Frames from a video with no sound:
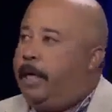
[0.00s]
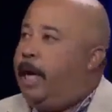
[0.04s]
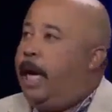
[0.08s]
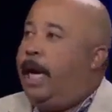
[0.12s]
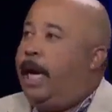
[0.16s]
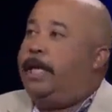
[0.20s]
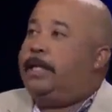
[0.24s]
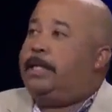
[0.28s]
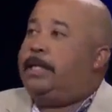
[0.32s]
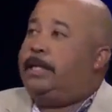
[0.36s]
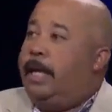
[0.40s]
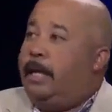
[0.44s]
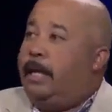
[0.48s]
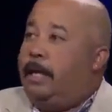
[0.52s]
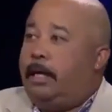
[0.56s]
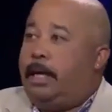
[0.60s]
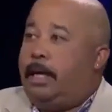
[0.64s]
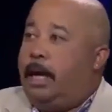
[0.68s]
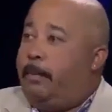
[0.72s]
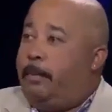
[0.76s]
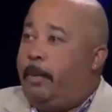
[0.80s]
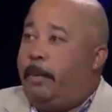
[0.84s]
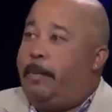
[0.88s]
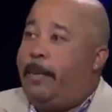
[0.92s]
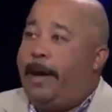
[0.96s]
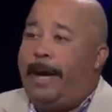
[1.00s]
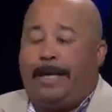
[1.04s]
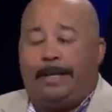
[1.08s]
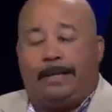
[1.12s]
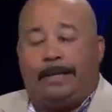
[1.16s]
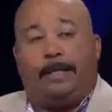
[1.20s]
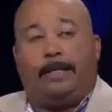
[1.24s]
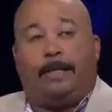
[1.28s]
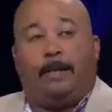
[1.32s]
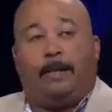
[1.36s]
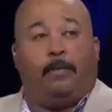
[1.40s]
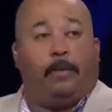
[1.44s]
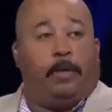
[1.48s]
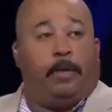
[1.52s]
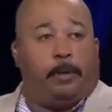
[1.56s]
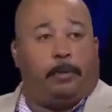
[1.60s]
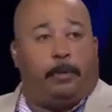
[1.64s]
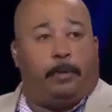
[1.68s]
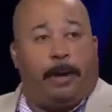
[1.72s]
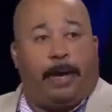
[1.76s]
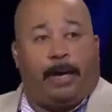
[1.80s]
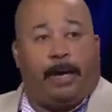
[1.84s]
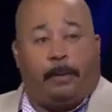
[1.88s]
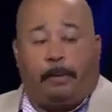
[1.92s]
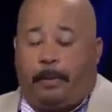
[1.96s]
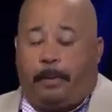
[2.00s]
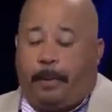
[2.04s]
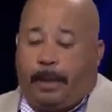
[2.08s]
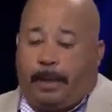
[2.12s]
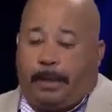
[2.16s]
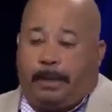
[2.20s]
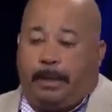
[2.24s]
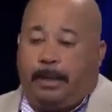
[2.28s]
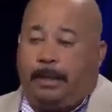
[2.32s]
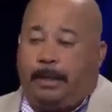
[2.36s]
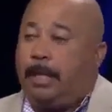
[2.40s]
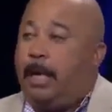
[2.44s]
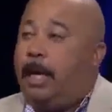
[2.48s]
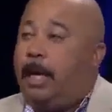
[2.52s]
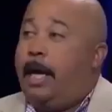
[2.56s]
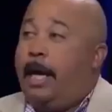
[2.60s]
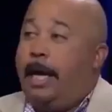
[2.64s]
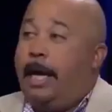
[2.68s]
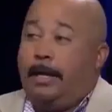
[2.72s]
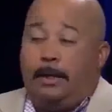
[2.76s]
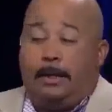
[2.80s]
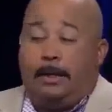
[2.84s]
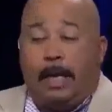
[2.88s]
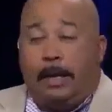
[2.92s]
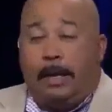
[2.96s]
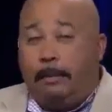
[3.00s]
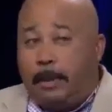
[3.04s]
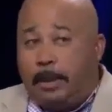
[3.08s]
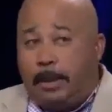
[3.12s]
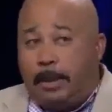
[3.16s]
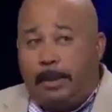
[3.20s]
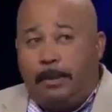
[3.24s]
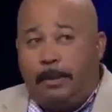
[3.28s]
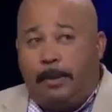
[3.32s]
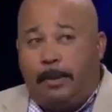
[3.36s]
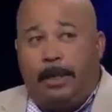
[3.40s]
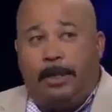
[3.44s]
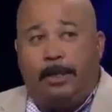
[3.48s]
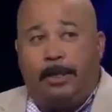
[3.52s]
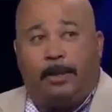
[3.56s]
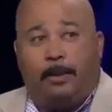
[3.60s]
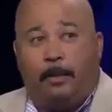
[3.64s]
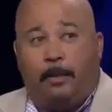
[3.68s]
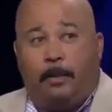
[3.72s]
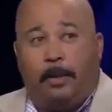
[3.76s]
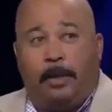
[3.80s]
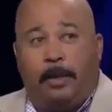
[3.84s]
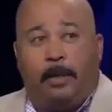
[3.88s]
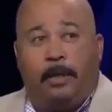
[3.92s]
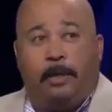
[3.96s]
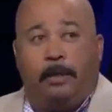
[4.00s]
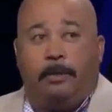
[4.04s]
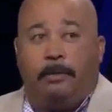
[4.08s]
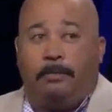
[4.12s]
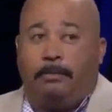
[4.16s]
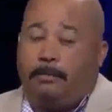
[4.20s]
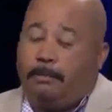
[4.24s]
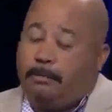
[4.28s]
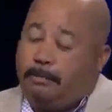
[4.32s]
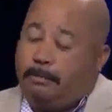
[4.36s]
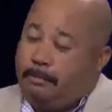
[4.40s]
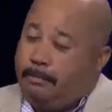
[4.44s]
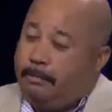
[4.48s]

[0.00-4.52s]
if he knocks down a couple passes and runs back a pick 6 and Jameis still gets the win.